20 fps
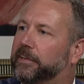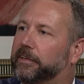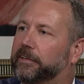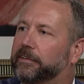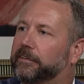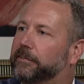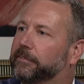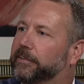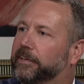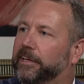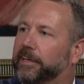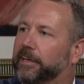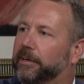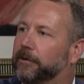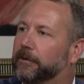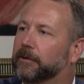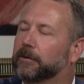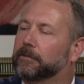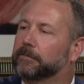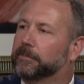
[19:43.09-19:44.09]
Mm -hmm.
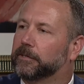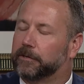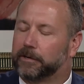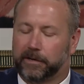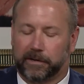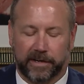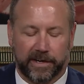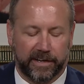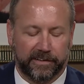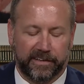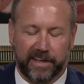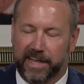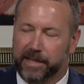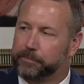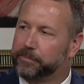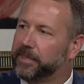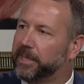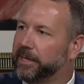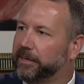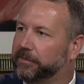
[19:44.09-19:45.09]
uh, mm-hmm. or, or uh,
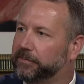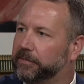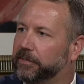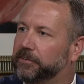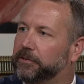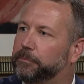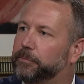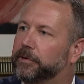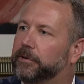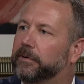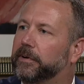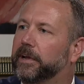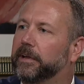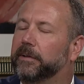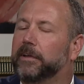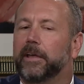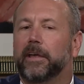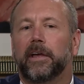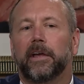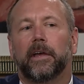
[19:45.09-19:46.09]
tape things that you put
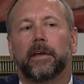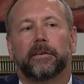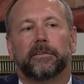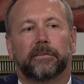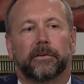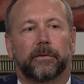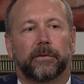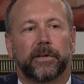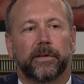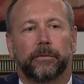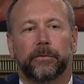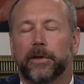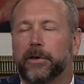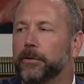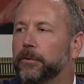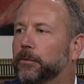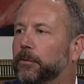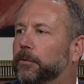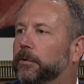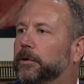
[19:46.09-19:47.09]
around, so you
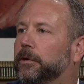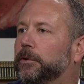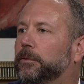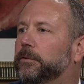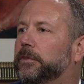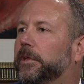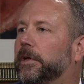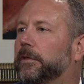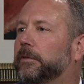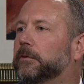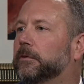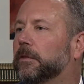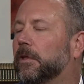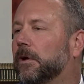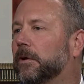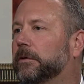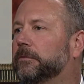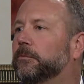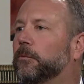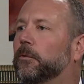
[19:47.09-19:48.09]
know who the other
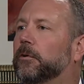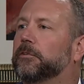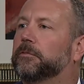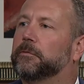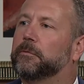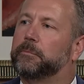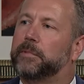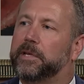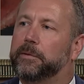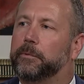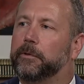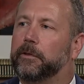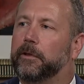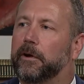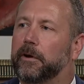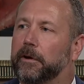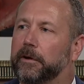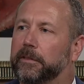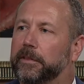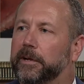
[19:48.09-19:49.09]
law enforcement people
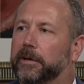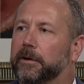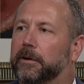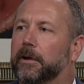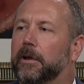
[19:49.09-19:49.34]
are there.